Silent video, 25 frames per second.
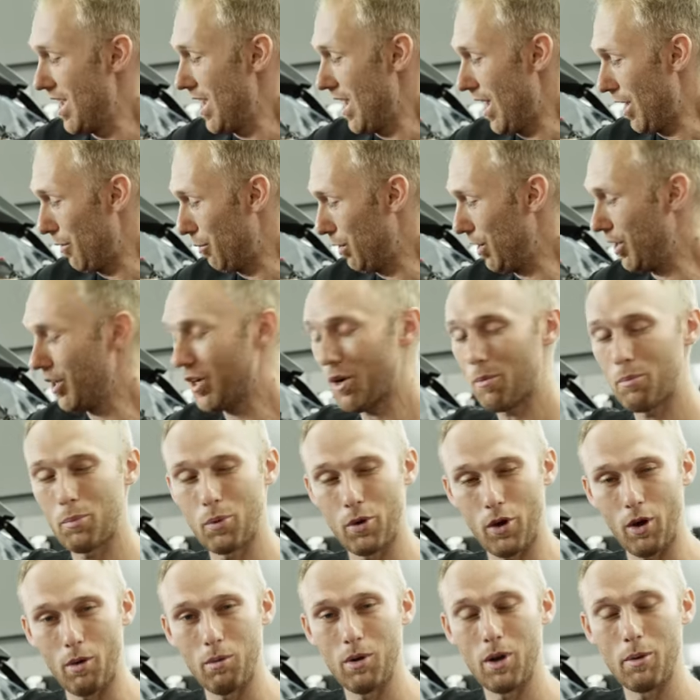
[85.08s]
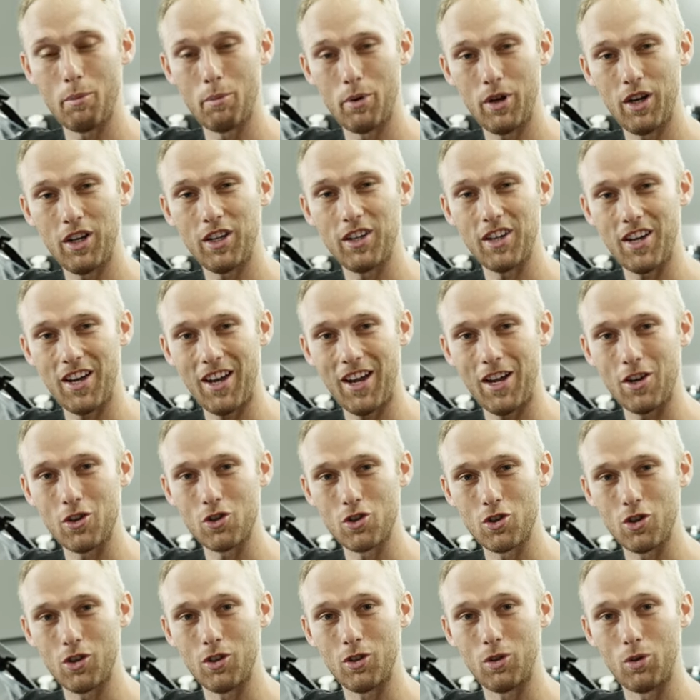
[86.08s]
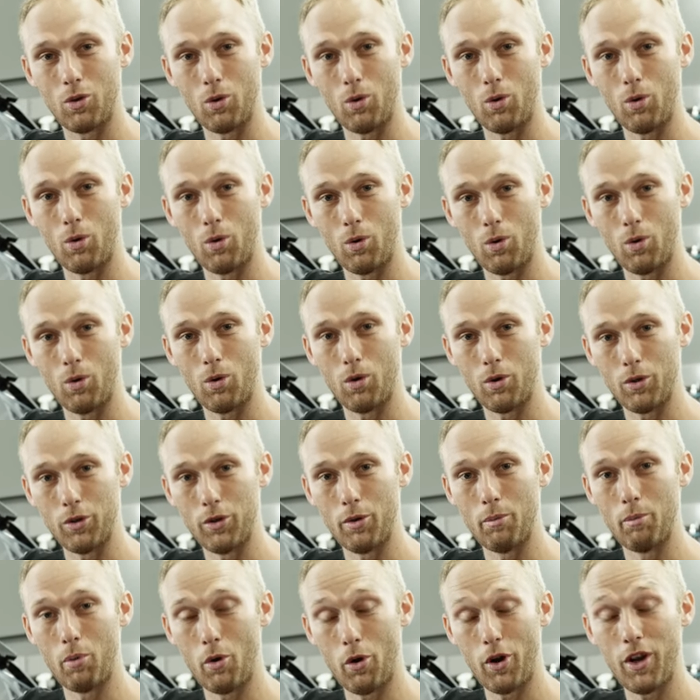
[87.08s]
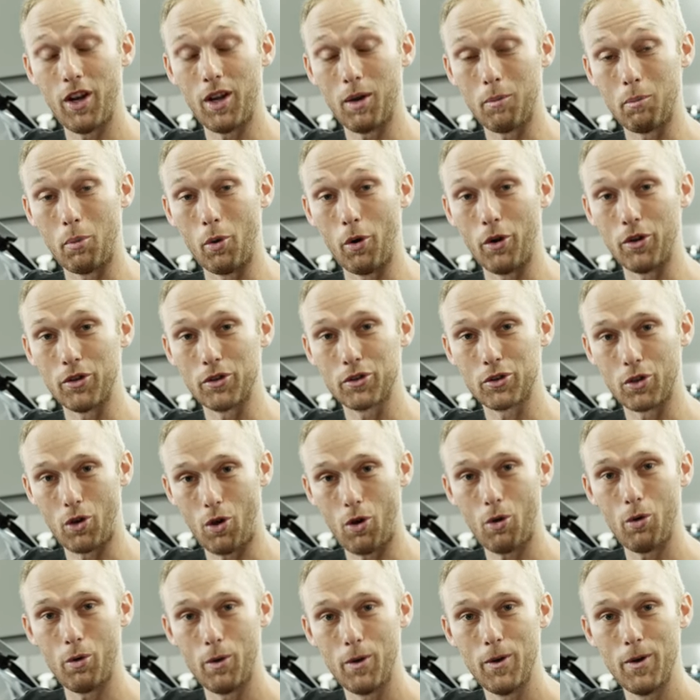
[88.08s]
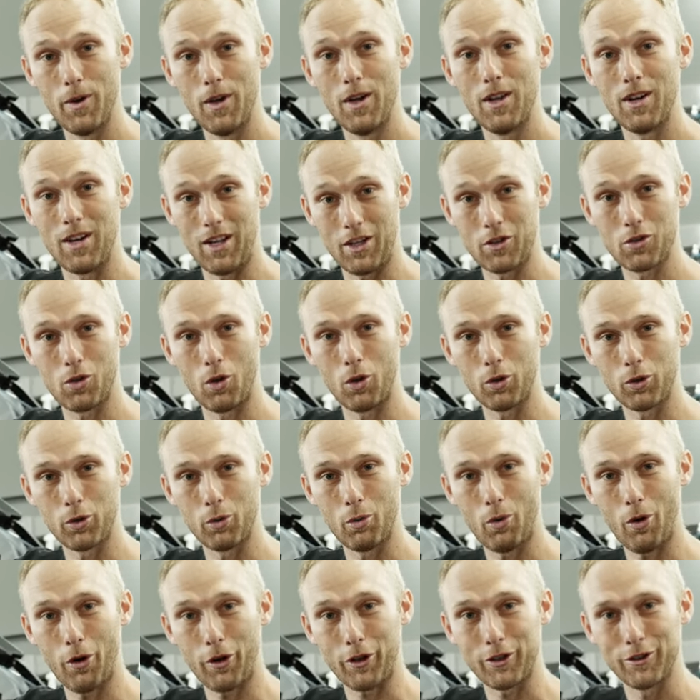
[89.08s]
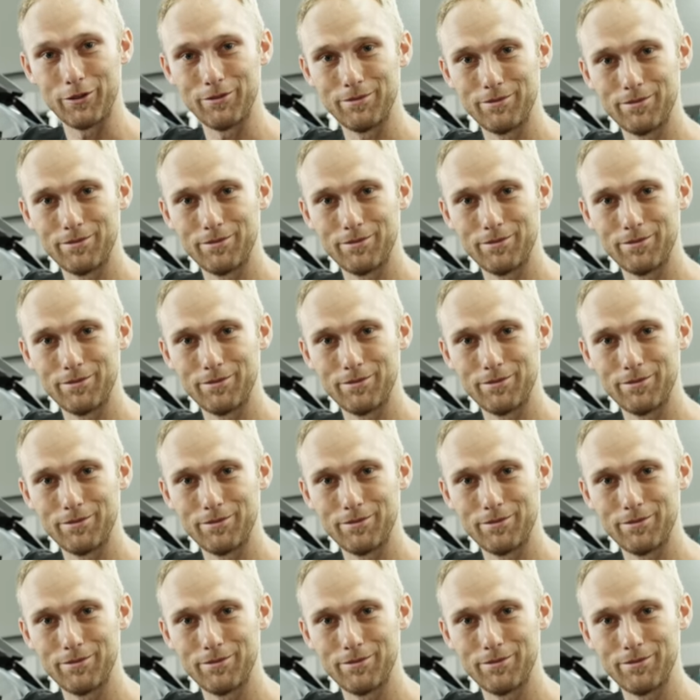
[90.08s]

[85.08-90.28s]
and we're gonna probably bring the engine to the boiling point. So let's go to work.